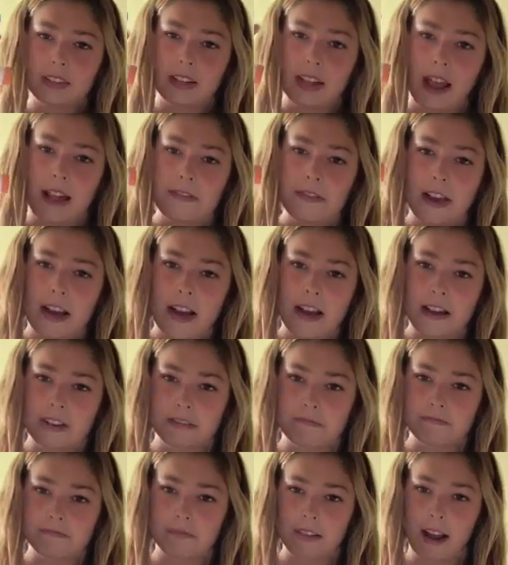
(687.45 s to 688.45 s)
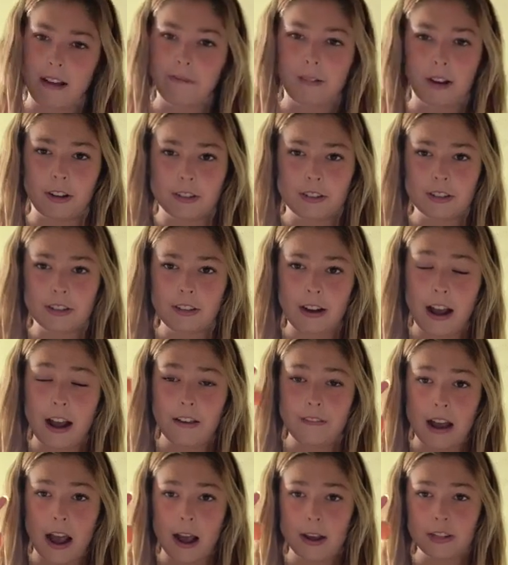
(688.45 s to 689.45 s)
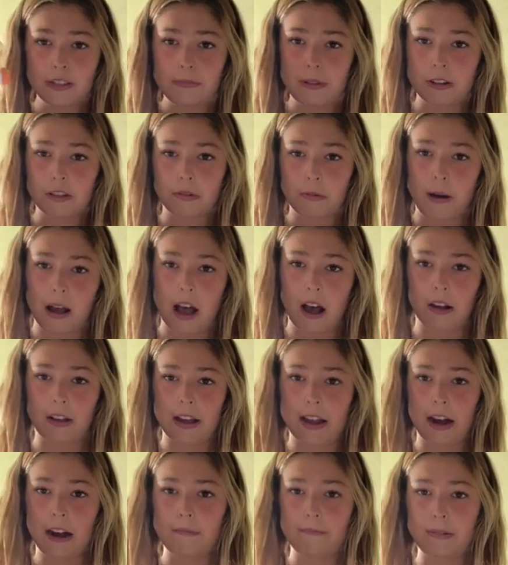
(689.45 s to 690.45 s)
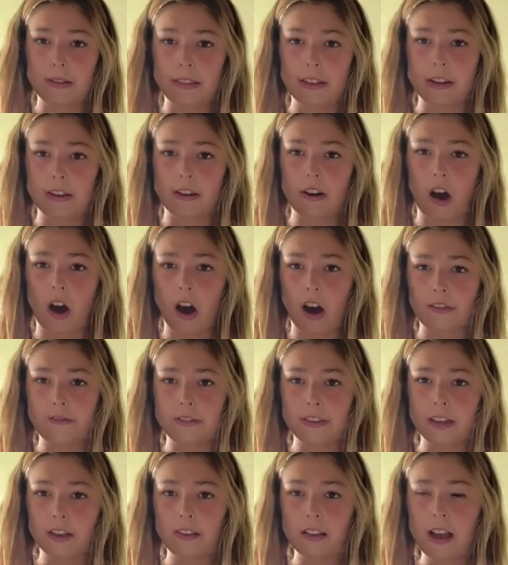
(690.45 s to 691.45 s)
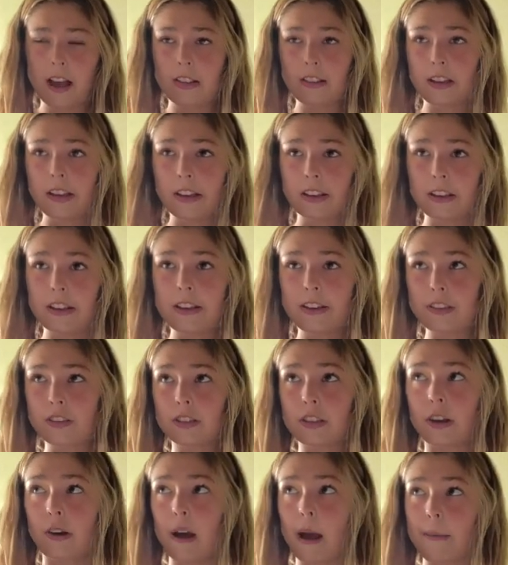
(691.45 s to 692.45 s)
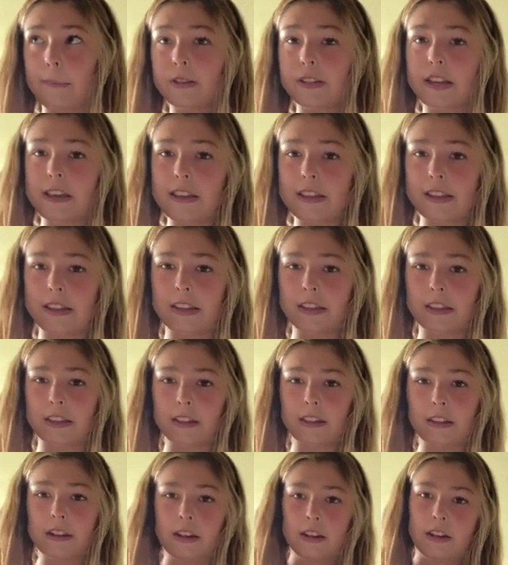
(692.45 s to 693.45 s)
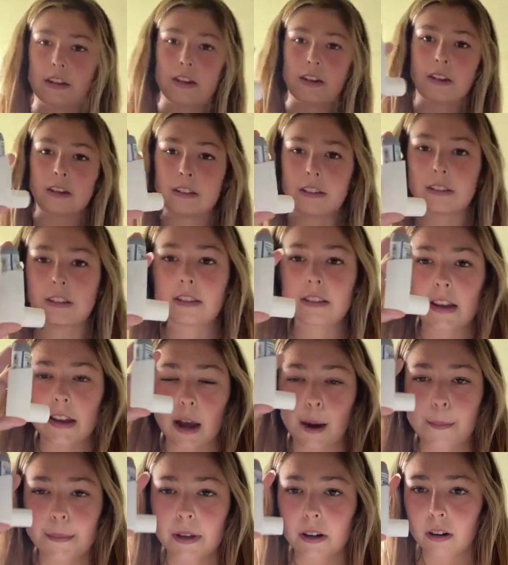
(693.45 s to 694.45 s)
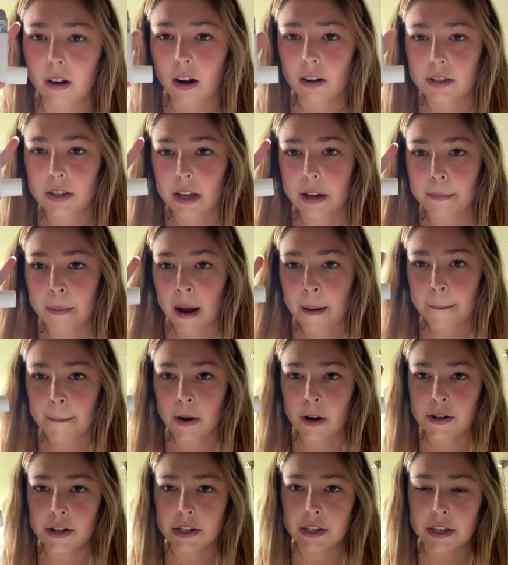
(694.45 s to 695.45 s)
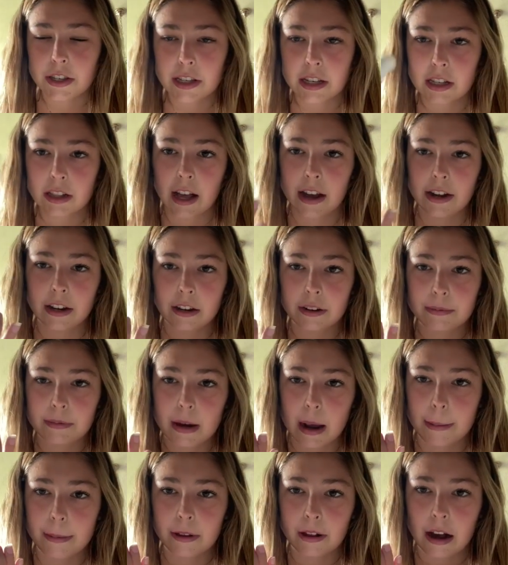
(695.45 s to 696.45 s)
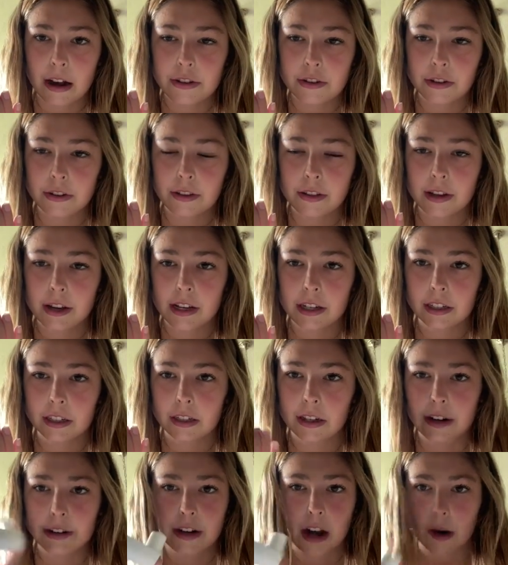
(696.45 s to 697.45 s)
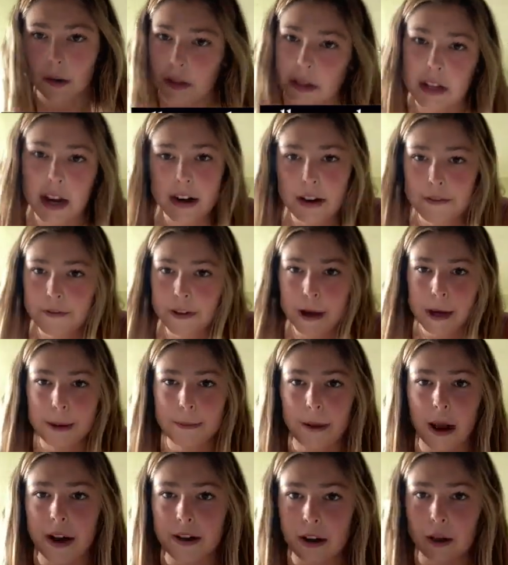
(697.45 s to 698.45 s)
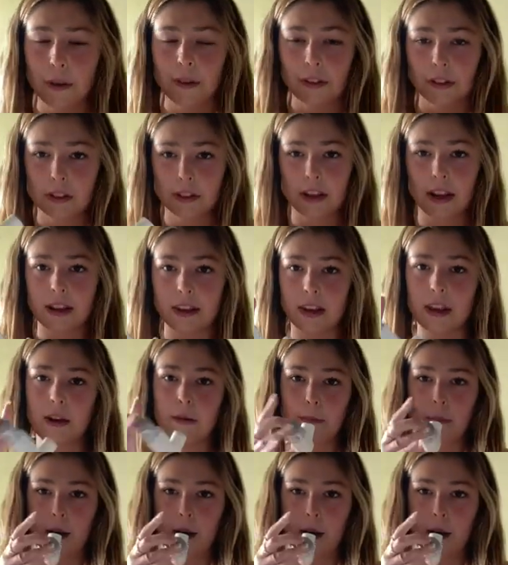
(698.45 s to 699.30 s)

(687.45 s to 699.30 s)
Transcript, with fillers: and then I'm also, I have asthma as well, and I've been like coughing a lot lately, so I'm taking, this is like albuterol, it's like my emergency like nebulizer thing. No, it's not a vape, I know it looks like it,